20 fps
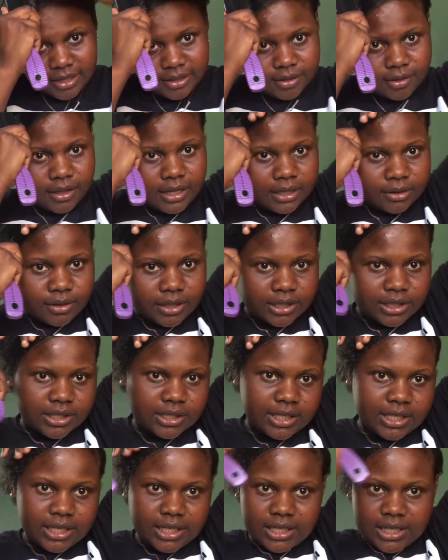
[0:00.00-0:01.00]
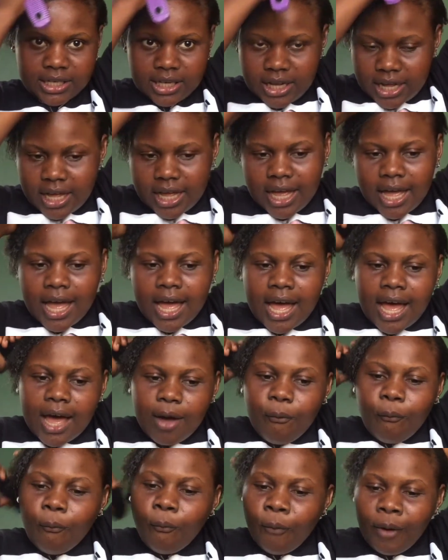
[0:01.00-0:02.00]
So that's what she did.
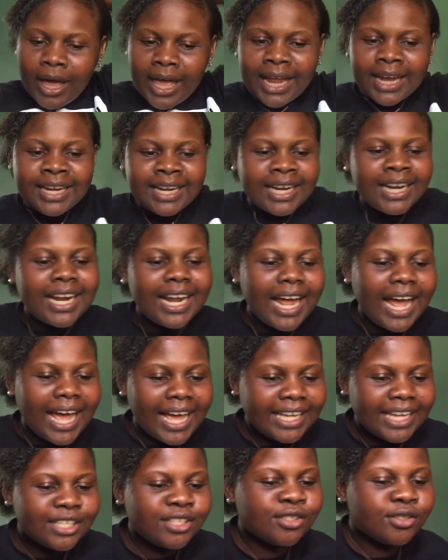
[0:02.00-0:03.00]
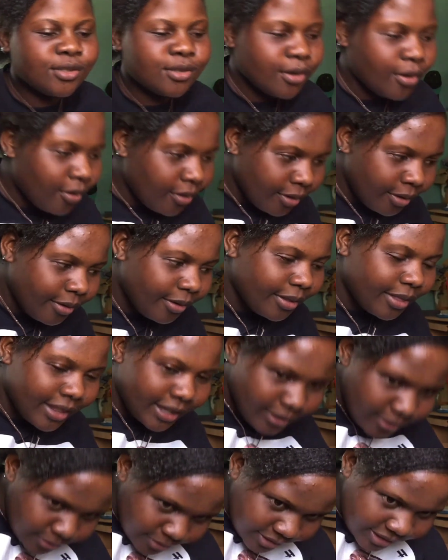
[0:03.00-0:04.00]
When I saw the
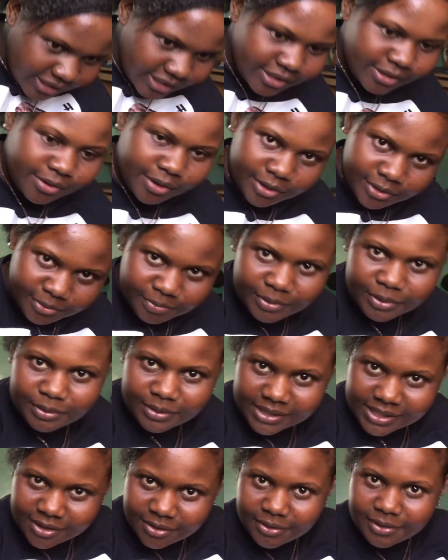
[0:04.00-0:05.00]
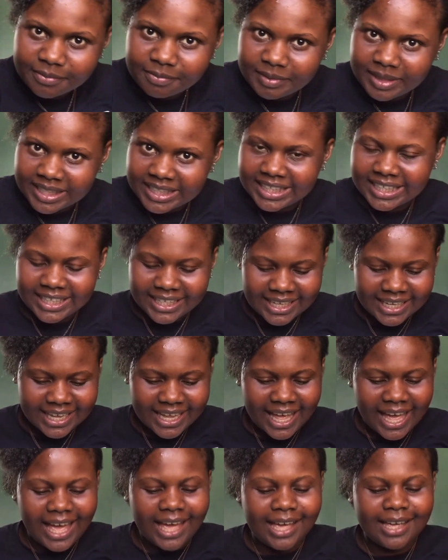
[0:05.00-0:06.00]
tools she's going to be using on me,
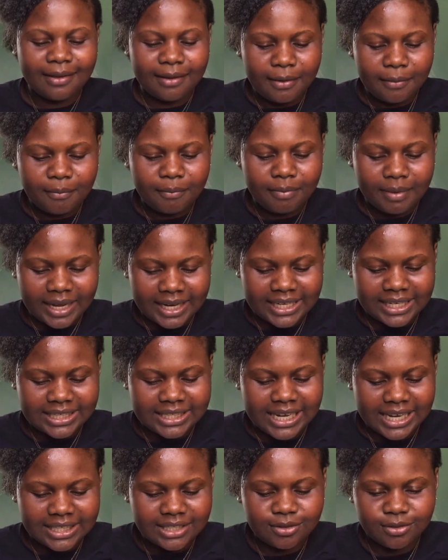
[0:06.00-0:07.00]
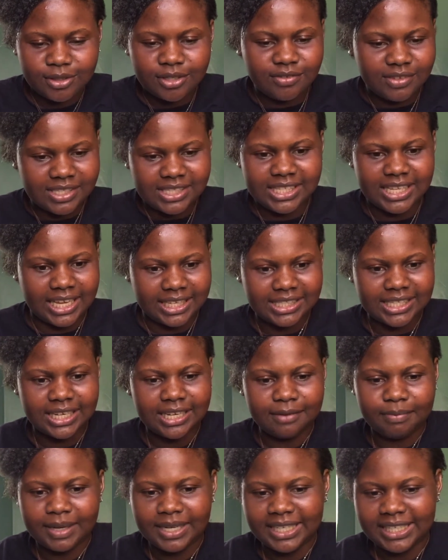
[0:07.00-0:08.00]
I panicked. Like, she could even see I
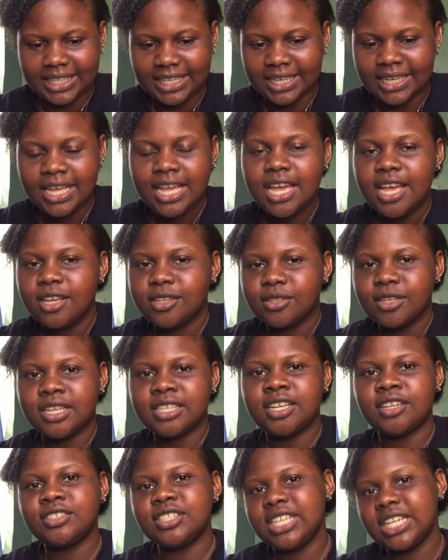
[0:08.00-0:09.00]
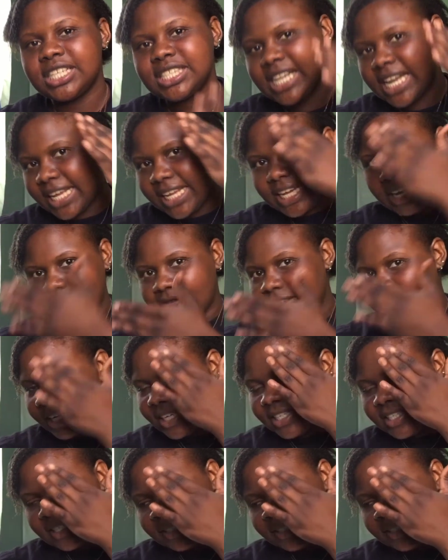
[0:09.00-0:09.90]
started panicking. So that's why she just like covered.